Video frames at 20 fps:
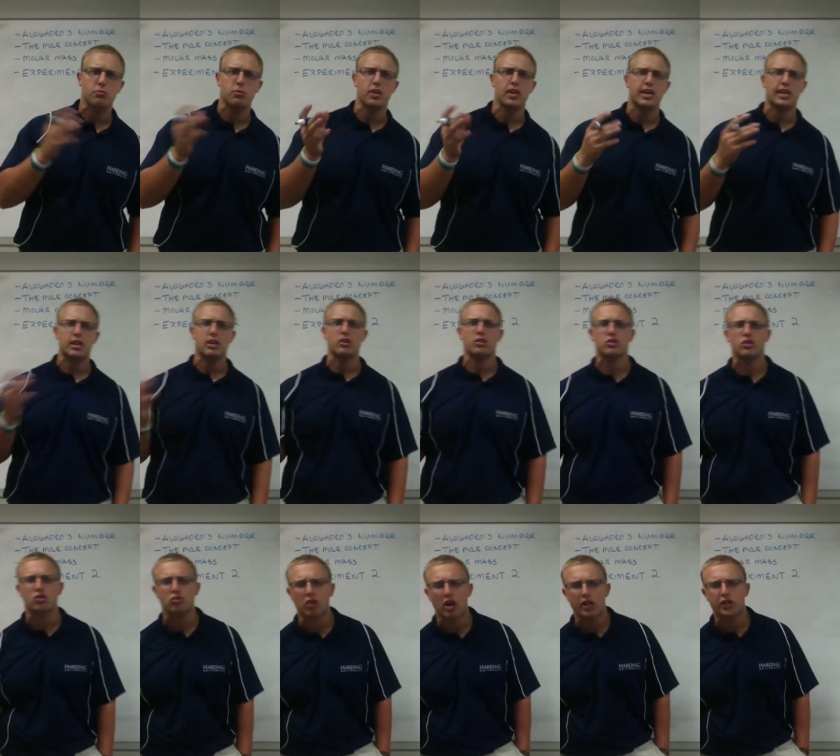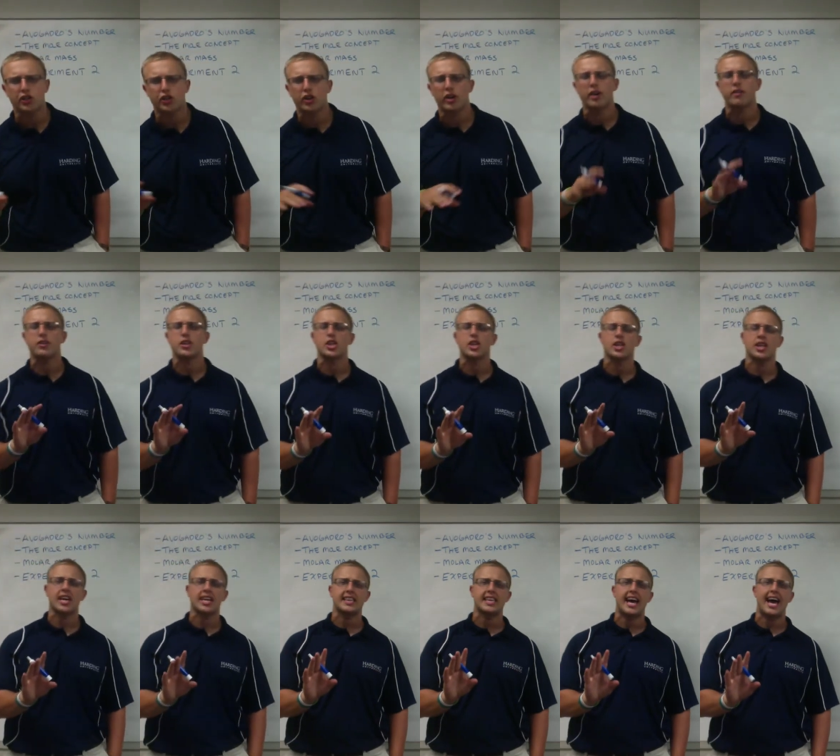molecular structure, everything
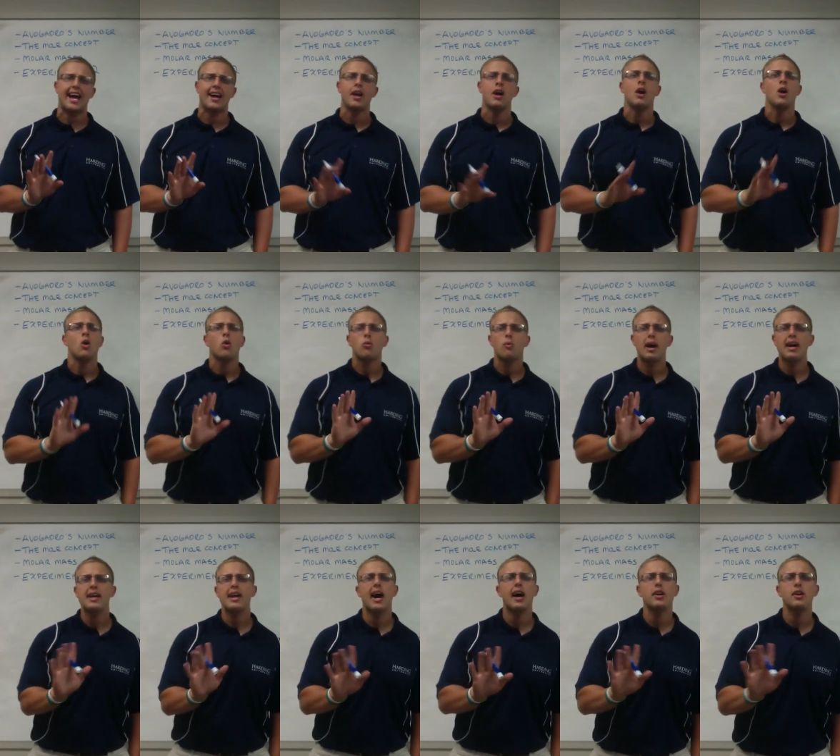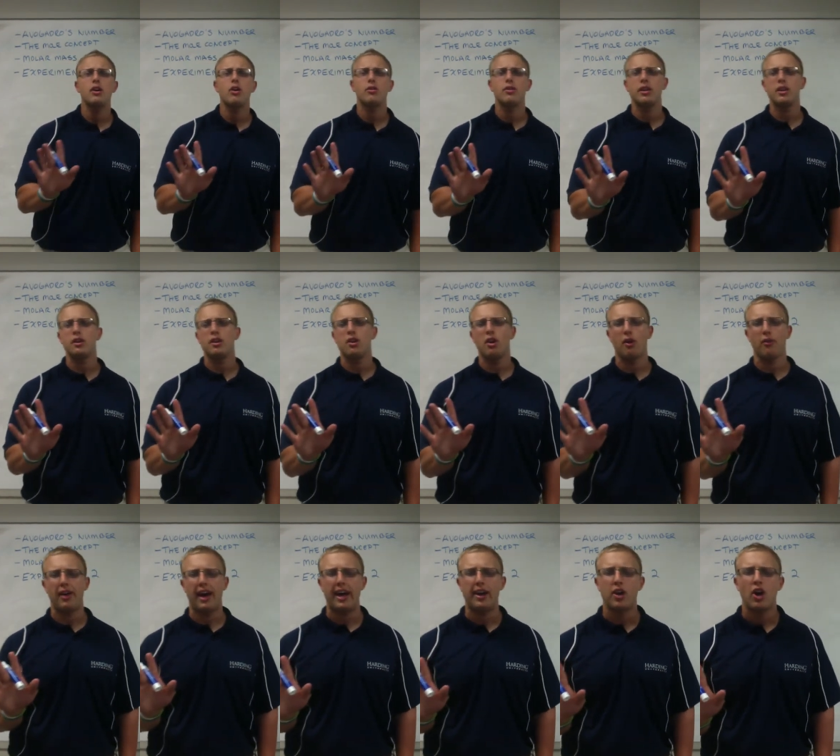like that. Right now, you don't need to know
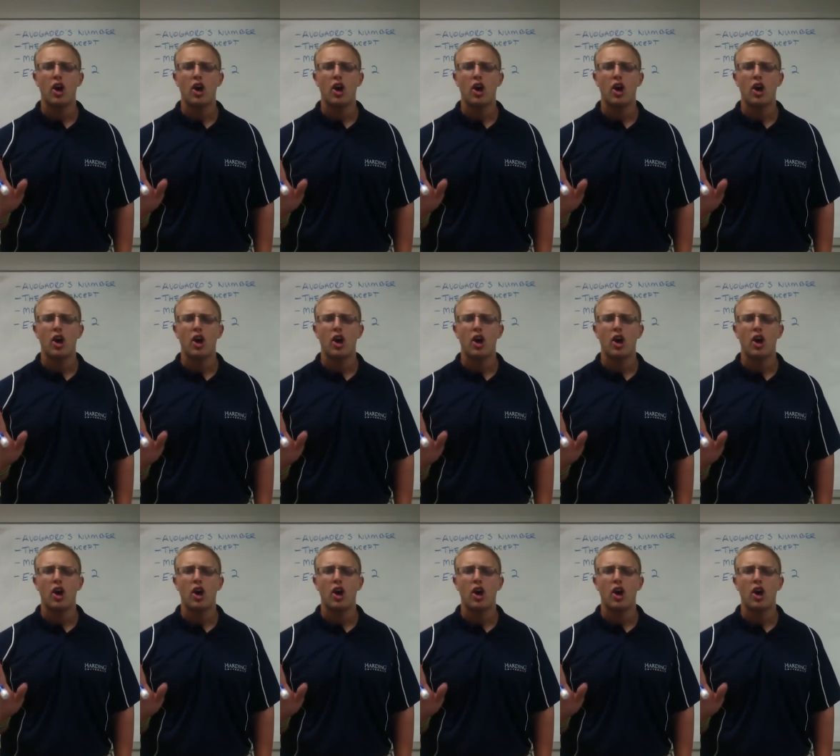that.